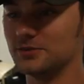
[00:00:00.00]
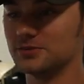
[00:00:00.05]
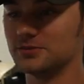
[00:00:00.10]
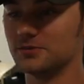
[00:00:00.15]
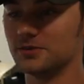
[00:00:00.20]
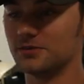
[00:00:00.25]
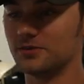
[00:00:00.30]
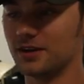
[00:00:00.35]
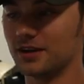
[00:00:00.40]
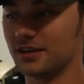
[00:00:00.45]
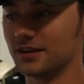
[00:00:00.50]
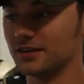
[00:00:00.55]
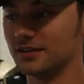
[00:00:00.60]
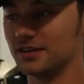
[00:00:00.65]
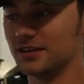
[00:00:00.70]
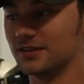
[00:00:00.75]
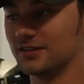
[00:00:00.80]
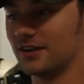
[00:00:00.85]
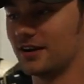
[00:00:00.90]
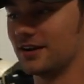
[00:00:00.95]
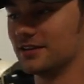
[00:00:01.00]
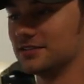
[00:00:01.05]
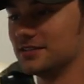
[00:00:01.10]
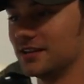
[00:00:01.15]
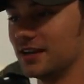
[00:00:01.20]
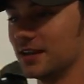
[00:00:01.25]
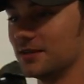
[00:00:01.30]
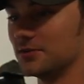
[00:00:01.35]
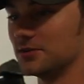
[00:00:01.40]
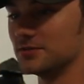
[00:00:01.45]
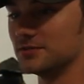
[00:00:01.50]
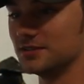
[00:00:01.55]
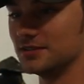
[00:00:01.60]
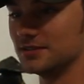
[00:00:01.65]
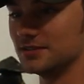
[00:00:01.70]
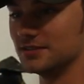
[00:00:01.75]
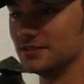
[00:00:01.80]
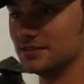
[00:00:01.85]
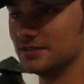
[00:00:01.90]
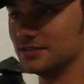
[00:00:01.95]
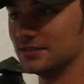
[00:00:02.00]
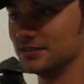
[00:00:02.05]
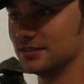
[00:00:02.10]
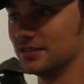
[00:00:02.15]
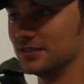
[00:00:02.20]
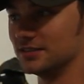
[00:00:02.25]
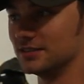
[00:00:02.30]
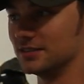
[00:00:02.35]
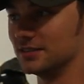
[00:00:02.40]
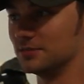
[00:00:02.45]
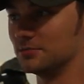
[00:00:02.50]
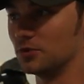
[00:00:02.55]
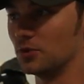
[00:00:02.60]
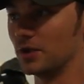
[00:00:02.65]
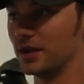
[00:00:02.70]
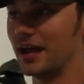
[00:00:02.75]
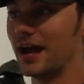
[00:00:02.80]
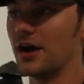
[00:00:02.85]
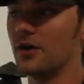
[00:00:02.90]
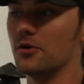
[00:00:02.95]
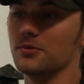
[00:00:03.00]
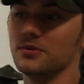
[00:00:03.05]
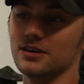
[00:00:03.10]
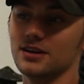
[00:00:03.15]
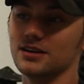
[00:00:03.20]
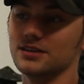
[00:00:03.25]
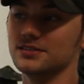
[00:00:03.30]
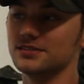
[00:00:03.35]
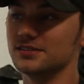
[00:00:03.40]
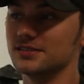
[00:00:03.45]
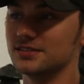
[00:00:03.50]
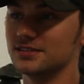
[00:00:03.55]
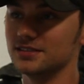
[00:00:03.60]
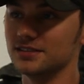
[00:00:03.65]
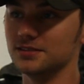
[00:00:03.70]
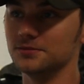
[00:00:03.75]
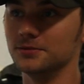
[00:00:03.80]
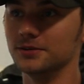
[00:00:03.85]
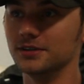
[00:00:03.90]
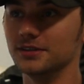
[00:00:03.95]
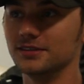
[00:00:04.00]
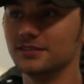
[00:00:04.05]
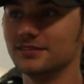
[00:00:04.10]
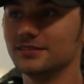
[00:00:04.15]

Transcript: was the one rocking, he had the Aussie camo. It was easy, yeah. to, see, easy to point out. I mean, not easy to see, but.